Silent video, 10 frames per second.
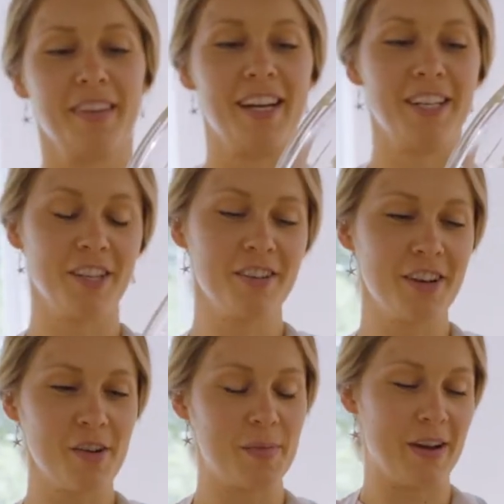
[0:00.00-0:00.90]
I don't
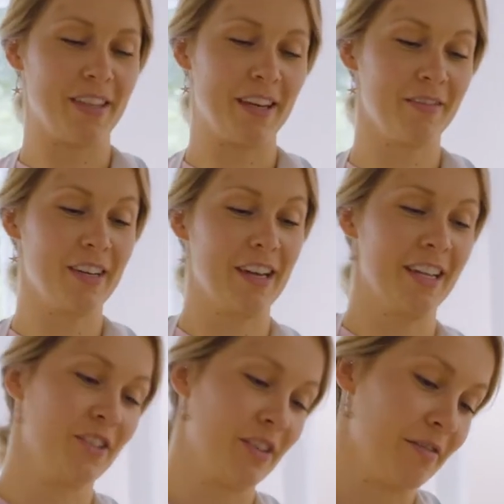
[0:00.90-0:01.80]
know about that, like
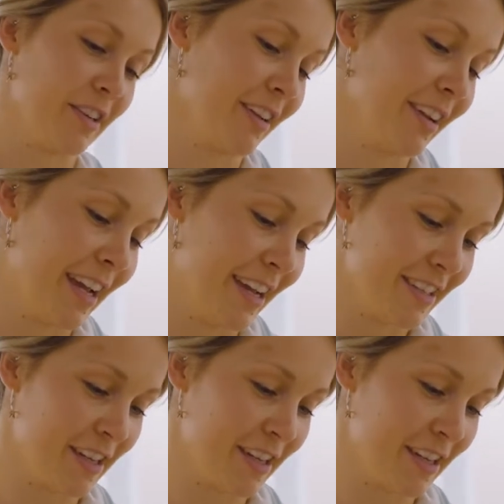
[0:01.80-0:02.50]
extravagant cakes.